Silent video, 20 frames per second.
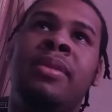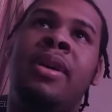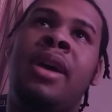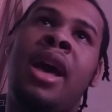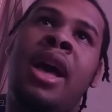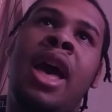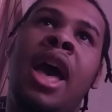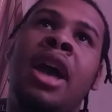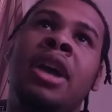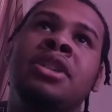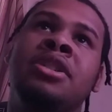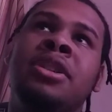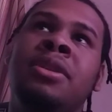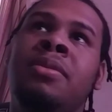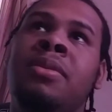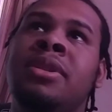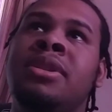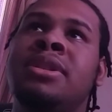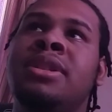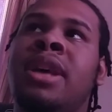actually
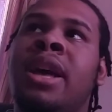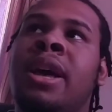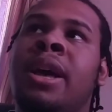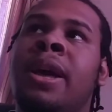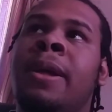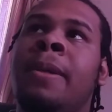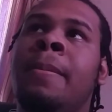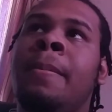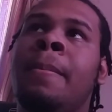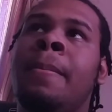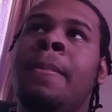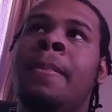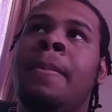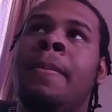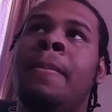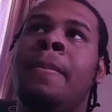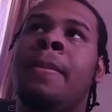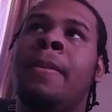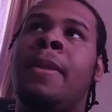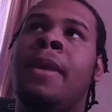would say
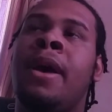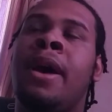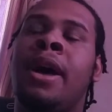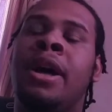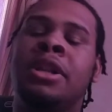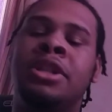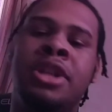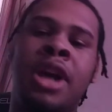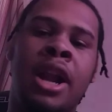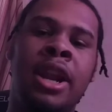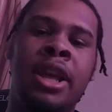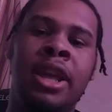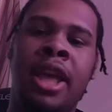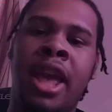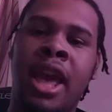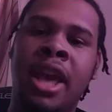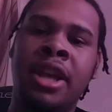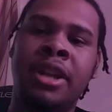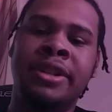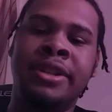Johnny
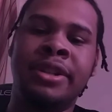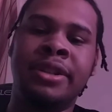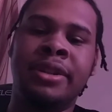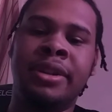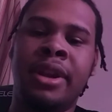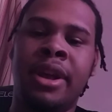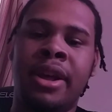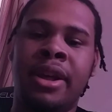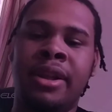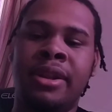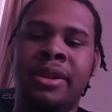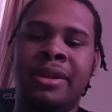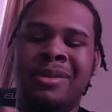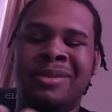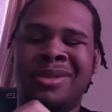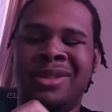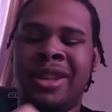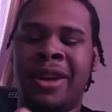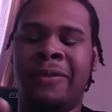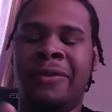Cage and
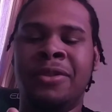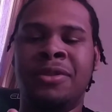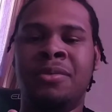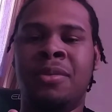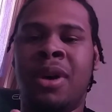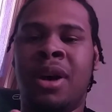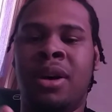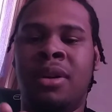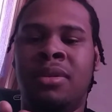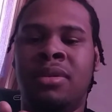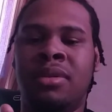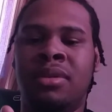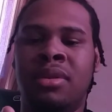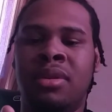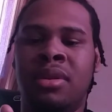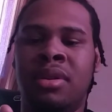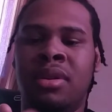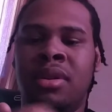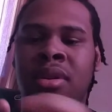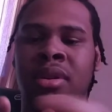stuff as well.
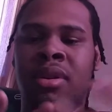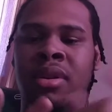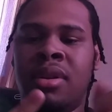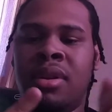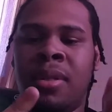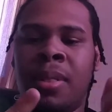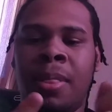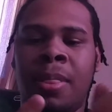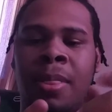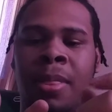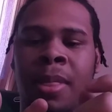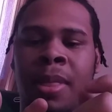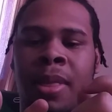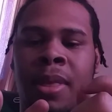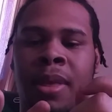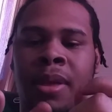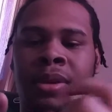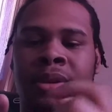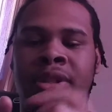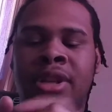
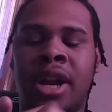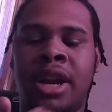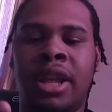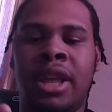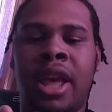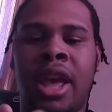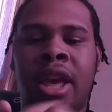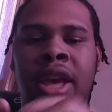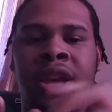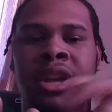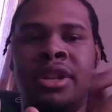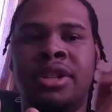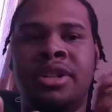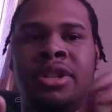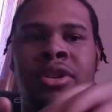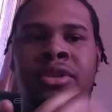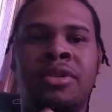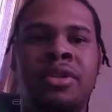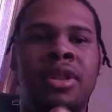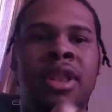Johnny
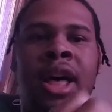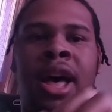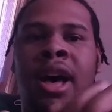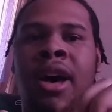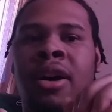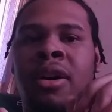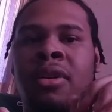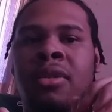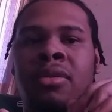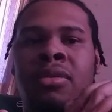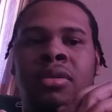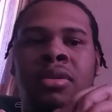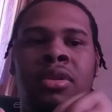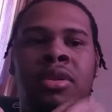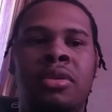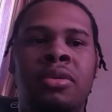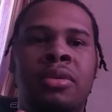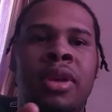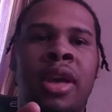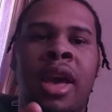Cage, Kung Lao,
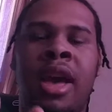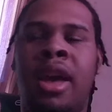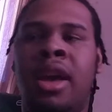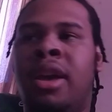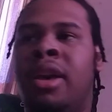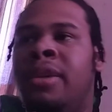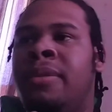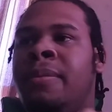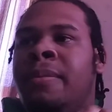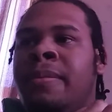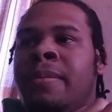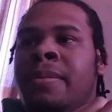Liu Kang,